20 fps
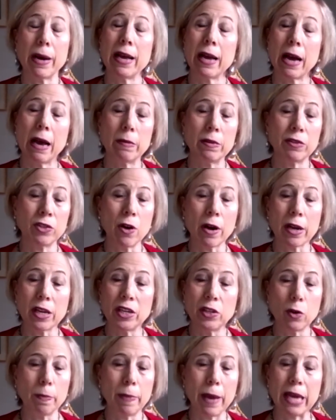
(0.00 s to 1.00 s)
I was talking
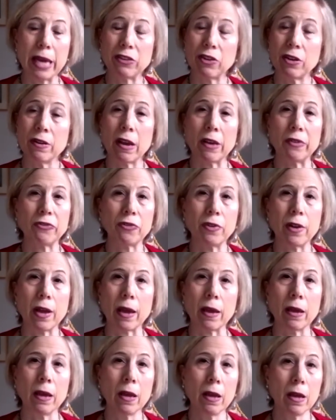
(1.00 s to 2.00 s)
to a patient
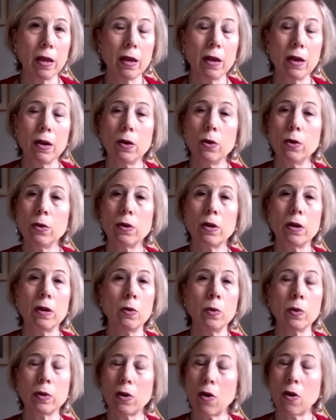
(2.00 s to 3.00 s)
yesterday
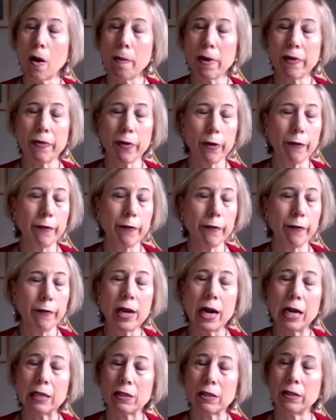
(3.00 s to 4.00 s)
who called me for a phone
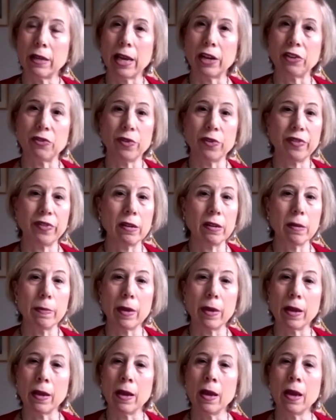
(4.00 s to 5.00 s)
consultation and said to
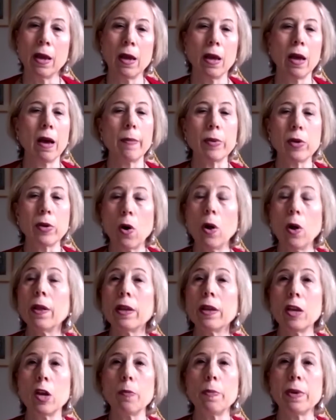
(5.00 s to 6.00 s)
me, I'm
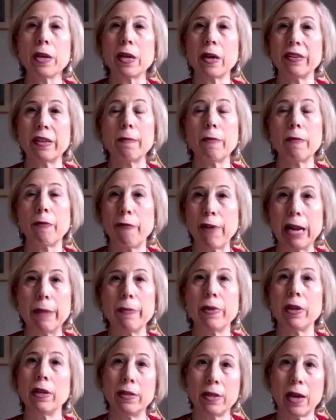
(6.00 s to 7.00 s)
calling you because I'm afraid I'm
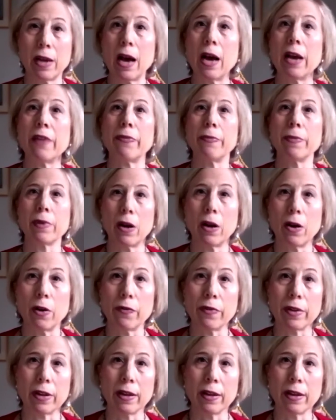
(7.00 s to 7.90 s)
going to die from COVID.